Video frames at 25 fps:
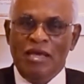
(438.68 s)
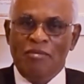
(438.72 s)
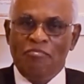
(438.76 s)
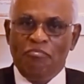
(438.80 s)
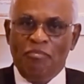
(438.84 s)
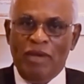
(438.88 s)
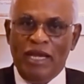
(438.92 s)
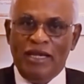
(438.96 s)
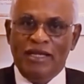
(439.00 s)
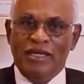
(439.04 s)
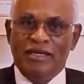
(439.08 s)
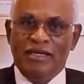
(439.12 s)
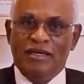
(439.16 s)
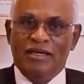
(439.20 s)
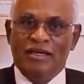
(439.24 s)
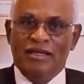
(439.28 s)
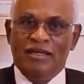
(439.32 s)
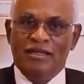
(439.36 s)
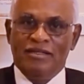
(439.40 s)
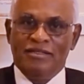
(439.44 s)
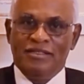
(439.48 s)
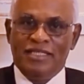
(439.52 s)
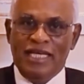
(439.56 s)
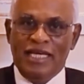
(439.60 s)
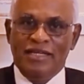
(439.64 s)

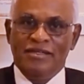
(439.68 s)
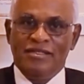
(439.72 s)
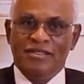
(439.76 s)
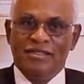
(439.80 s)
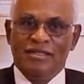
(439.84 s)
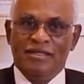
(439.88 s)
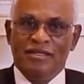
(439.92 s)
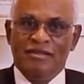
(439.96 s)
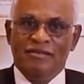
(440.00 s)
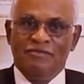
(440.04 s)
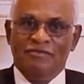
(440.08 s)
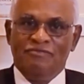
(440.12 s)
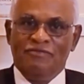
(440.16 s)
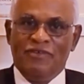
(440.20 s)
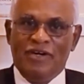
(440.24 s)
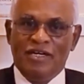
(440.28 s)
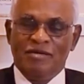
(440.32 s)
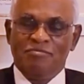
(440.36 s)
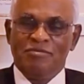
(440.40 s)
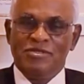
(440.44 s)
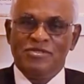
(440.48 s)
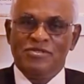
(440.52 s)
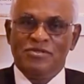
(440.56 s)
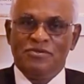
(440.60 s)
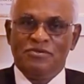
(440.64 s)
medical, dental,
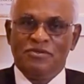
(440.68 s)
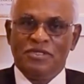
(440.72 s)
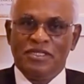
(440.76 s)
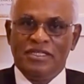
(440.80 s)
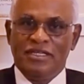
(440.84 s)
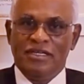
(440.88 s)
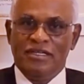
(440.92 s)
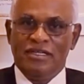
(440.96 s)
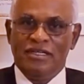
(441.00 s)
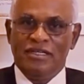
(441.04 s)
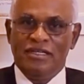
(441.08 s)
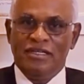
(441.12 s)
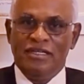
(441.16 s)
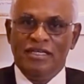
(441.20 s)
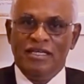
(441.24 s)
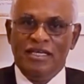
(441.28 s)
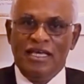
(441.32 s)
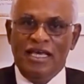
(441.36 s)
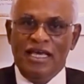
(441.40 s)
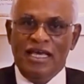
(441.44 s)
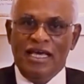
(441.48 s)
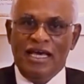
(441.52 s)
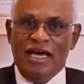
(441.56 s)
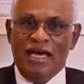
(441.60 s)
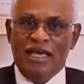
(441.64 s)
pharmaceutical,
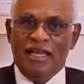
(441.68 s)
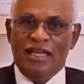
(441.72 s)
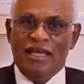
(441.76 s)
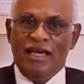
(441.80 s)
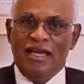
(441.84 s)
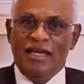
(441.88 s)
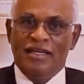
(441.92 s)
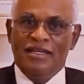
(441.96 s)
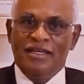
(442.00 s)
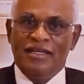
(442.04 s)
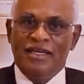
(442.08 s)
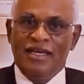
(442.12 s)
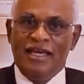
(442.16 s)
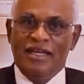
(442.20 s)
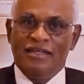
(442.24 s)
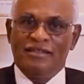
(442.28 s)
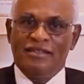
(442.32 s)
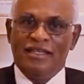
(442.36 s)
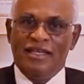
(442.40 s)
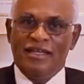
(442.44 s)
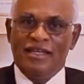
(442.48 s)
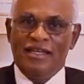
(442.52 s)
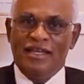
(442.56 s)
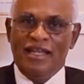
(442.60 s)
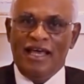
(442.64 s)
allied
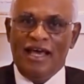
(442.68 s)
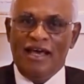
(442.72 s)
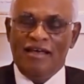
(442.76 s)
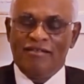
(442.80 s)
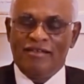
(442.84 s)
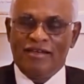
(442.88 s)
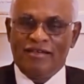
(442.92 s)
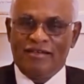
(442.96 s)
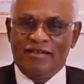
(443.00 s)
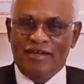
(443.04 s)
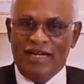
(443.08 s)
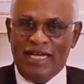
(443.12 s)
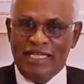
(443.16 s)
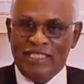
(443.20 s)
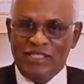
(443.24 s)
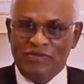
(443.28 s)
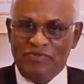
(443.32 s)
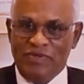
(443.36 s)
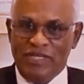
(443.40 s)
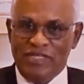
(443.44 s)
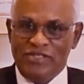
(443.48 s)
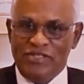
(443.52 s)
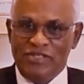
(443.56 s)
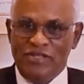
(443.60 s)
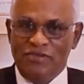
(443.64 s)
health and other
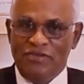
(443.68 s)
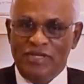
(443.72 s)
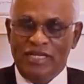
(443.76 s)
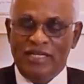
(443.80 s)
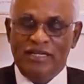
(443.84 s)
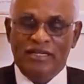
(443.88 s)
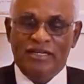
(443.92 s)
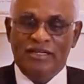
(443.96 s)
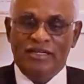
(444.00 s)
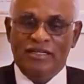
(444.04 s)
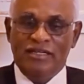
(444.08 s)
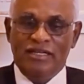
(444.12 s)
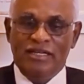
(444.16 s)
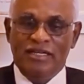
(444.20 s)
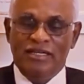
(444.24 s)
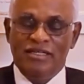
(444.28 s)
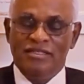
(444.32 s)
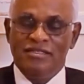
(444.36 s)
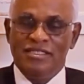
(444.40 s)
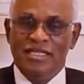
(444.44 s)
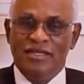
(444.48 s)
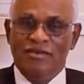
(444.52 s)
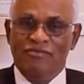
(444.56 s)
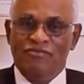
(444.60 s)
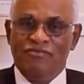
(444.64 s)
graduates. So there
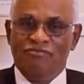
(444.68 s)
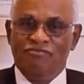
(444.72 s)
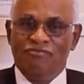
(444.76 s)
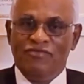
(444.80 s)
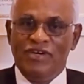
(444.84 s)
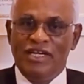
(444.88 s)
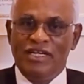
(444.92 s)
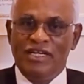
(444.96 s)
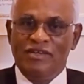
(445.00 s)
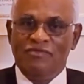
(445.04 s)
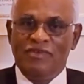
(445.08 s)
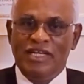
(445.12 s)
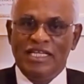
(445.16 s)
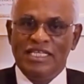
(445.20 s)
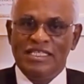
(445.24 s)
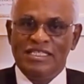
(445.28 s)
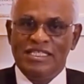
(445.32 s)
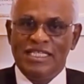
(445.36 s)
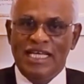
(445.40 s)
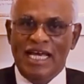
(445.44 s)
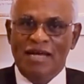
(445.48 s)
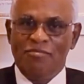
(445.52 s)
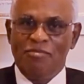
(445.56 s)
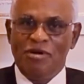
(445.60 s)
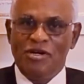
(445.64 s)
is a very well
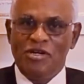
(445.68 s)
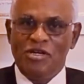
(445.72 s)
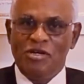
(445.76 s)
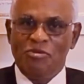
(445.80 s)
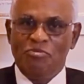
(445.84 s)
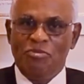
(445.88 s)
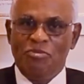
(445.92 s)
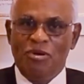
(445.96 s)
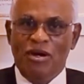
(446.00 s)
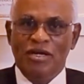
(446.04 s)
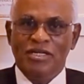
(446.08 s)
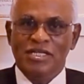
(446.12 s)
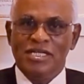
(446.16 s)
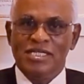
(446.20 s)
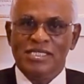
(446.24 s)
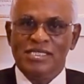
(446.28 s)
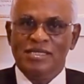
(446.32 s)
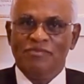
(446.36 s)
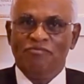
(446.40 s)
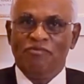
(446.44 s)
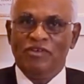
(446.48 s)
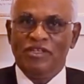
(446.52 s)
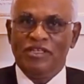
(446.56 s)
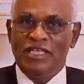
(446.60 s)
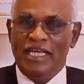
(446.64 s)
established
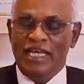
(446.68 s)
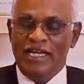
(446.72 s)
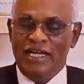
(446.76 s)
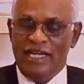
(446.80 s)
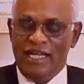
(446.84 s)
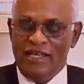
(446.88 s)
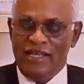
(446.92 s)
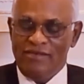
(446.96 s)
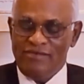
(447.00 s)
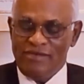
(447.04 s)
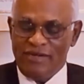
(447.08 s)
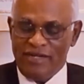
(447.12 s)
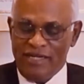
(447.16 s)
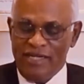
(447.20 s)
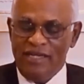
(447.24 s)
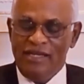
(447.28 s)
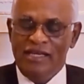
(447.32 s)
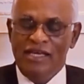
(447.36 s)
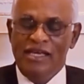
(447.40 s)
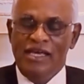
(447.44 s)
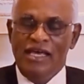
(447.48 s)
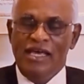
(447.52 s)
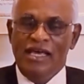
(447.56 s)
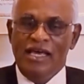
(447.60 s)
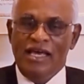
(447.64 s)
partnership with the industry,
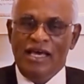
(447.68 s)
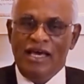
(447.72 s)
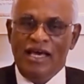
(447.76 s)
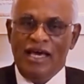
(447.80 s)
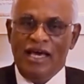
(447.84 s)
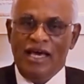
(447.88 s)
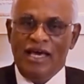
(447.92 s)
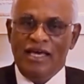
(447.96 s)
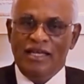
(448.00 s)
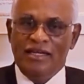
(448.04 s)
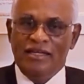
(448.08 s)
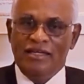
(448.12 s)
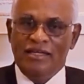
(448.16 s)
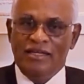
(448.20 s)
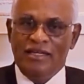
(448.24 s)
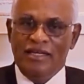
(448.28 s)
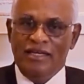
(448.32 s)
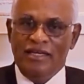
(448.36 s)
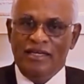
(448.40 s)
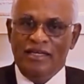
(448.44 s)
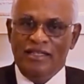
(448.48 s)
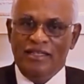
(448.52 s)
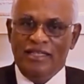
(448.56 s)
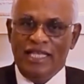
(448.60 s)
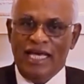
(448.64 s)
and
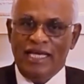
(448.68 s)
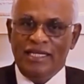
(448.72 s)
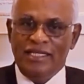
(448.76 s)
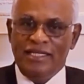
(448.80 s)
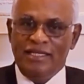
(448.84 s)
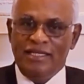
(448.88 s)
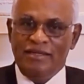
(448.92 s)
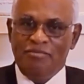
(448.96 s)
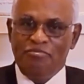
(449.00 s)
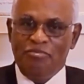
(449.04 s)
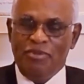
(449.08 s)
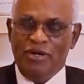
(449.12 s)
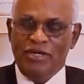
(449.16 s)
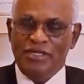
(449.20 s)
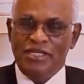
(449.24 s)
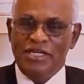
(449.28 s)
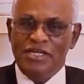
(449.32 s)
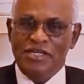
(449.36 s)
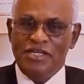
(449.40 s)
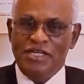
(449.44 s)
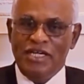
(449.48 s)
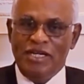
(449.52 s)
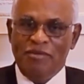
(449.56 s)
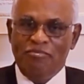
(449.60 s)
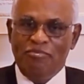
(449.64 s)
that
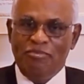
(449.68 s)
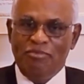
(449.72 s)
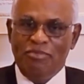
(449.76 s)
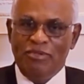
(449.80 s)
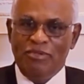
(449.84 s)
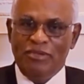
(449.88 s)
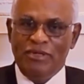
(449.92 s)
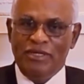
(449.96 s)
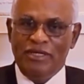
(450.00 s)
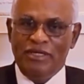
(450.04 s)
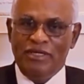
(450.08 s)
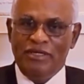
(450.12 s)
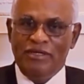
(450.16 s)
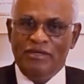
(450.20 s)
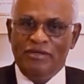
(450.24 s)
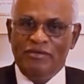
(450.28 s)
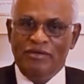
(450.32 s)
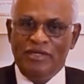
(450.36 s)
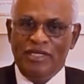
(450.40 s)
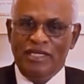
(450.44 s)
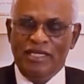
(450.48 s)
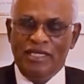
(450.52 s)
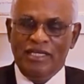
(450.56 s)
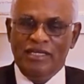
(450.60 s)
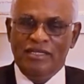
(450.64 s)
partnership
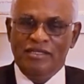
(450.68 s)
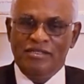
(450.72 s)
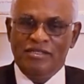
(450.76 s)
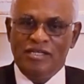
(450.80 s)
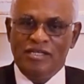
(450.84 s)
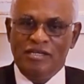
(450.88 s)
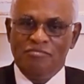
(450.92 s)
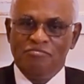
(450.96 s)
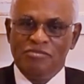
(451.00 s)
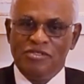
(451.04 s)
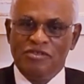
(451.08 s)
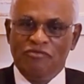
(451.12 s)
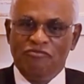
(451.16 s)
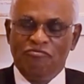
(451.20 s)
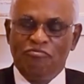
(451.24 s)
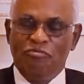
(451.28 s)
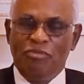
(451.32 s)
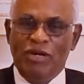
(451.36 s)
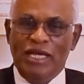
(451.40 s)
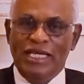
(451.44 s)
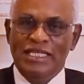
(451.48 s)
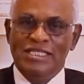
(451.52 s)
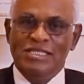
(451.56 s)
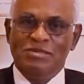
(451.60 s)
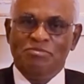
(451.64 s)
in terms of
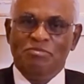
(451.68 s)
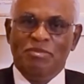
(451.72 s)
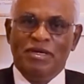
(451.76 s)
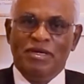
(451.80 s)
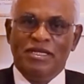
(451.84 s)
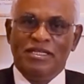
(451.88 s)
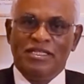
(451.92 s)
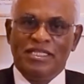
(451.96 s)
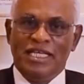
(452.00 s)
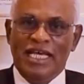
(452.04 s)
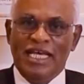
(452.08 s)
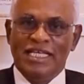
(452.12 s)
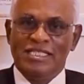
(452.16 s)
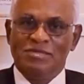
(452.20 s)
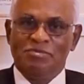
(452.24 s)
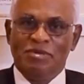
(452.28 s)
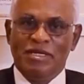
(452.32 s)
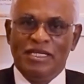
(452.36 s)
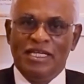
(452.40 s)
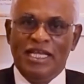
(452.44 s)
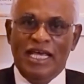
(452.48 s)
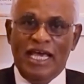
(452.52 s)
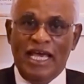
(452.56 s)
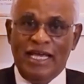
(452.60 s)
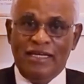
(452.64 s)
placement has
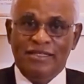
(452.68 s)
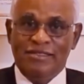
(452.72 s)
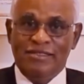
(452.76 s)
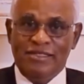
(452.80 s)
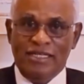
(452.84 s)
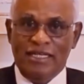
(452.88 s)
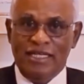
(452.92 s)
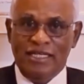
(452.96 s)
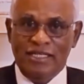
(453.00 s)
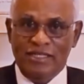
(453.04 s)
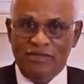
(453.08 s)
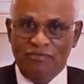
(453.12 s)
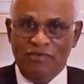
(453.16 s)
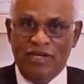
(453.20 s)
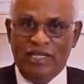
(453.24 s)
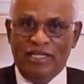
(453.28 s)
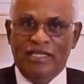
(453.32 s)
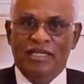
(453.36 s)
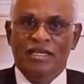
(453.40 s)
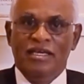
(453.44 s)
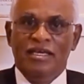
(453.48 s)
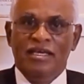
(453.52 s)
been an excellent one.